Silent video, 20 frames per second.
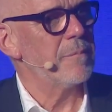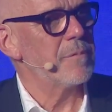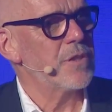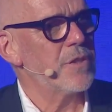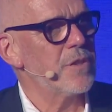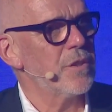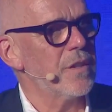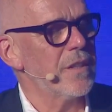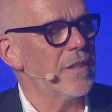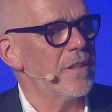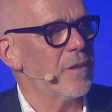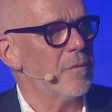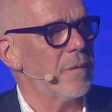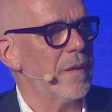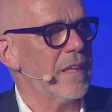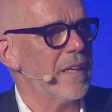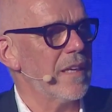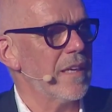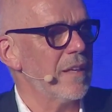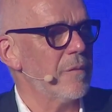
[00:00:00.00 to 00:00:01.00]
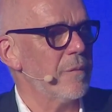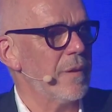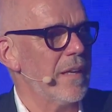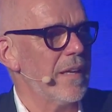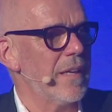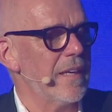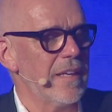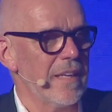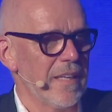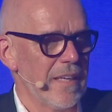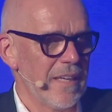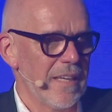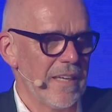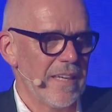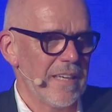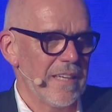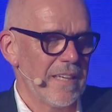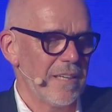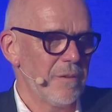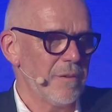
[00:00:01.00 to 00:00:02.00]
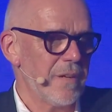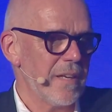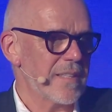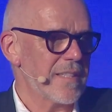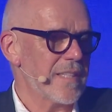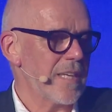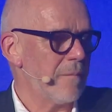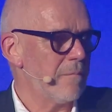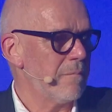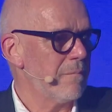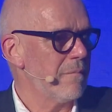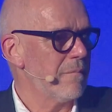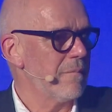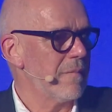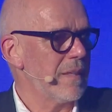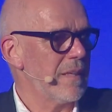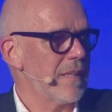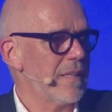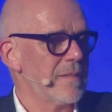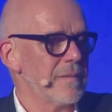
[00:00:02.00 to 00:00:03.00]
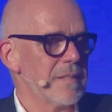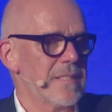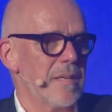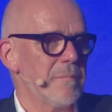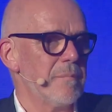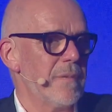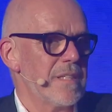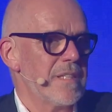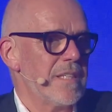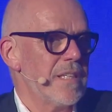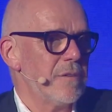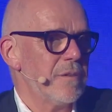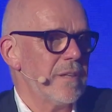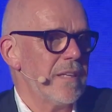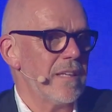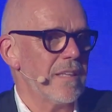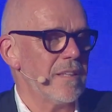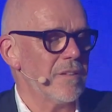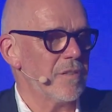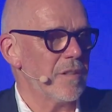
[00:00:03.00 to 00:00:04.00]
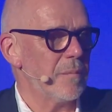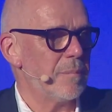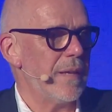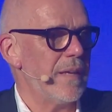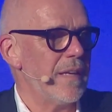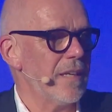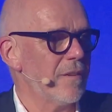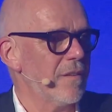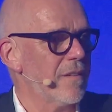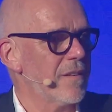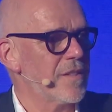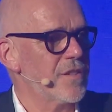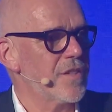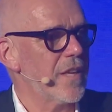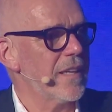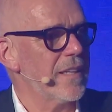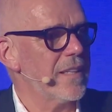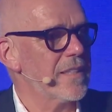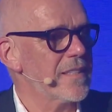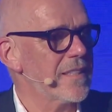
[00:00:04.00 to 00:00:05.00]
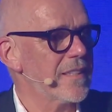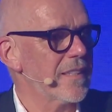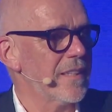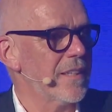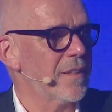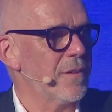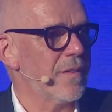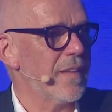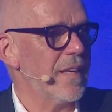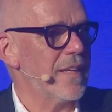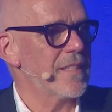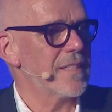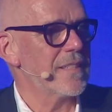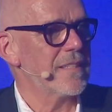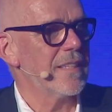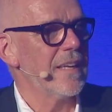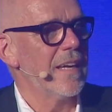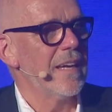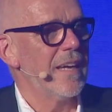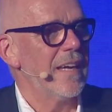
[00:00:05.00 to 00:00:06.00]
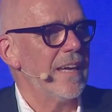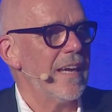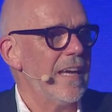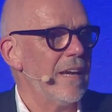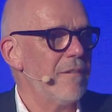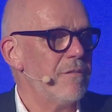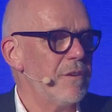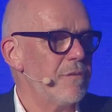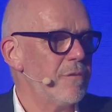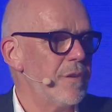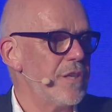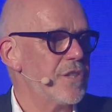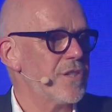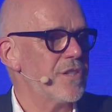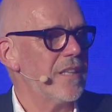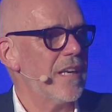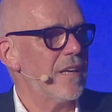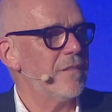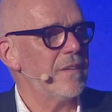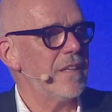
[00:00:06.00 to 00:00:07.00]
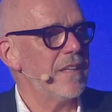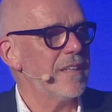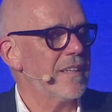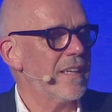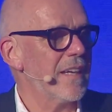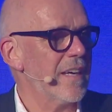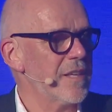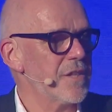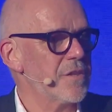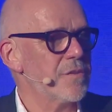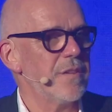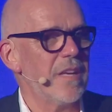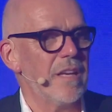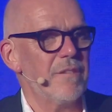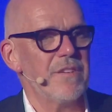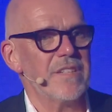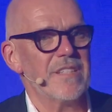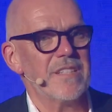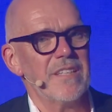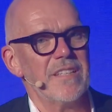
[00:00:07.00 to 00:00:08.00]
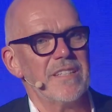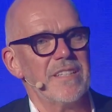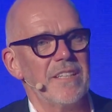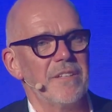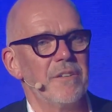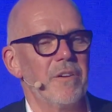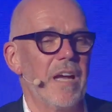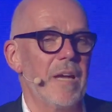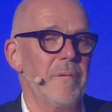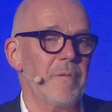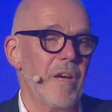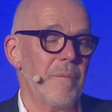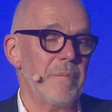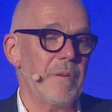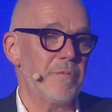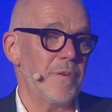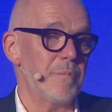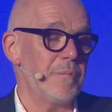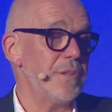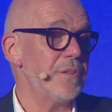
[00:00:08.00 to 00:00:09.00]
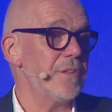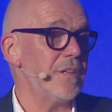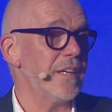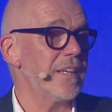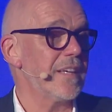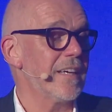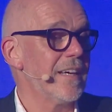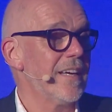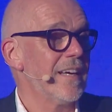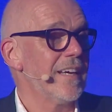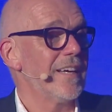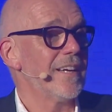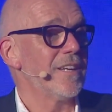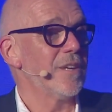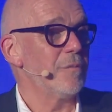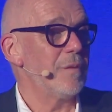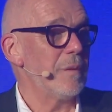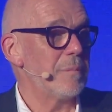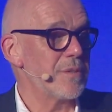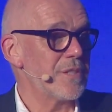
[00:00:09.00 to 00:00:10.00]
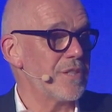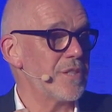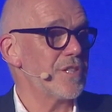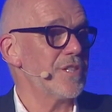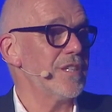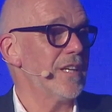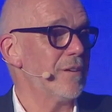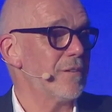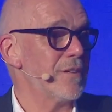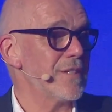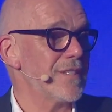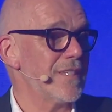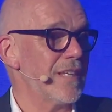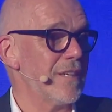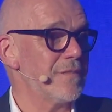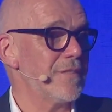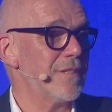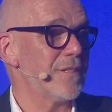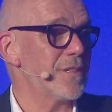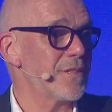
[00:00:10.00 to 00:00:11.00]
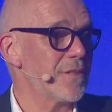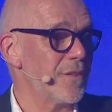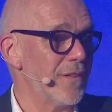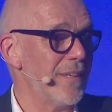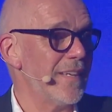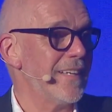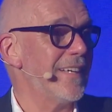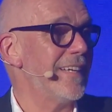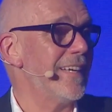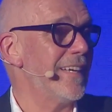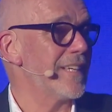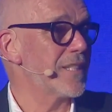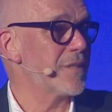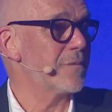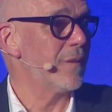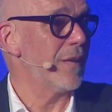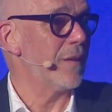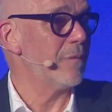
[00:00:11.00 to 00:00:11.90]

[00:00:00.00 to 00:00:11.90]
sure, when I look at some material, depending on the channels, there's every region, every country, every city. I'm coming from Munich. We position ourselves sonically as well